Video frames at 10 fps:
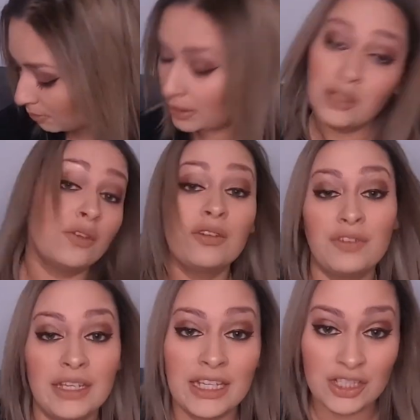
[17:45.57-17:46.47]
bell
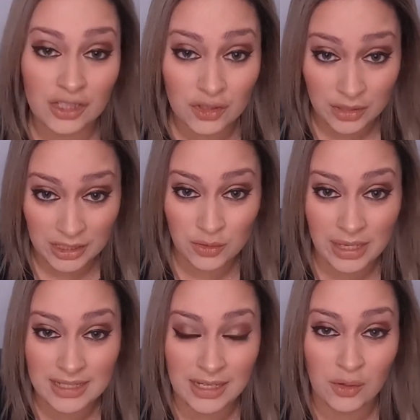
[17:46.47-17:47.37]
notification so that you
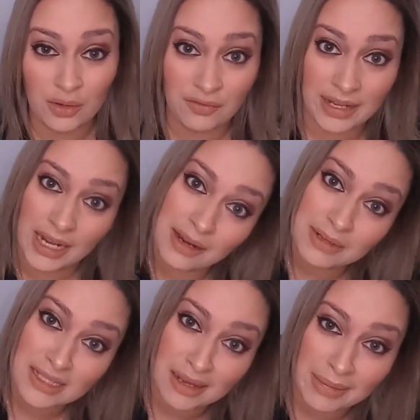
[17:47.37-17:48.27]
guys get notified every
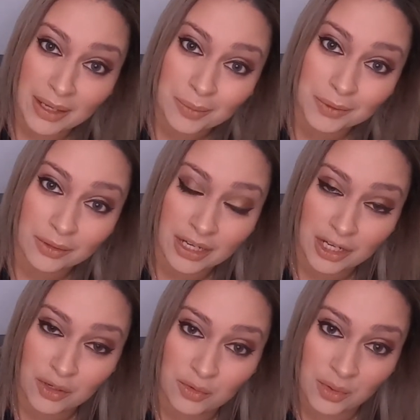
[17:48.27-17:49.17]
time I upload a
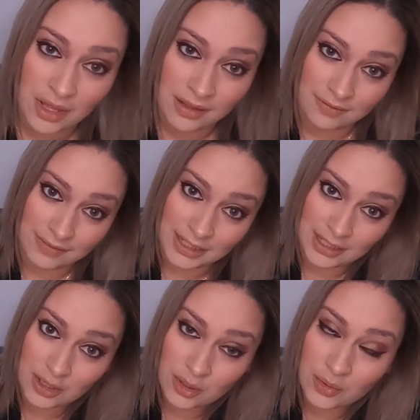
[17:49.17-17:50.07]
new
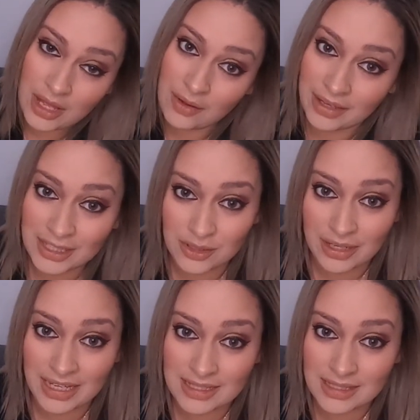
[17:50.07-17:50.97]
video. I'll catch you
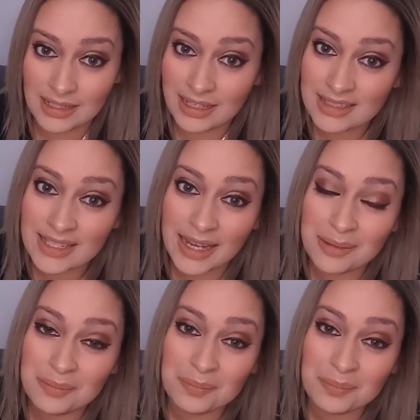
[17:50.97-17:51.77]
guys next time.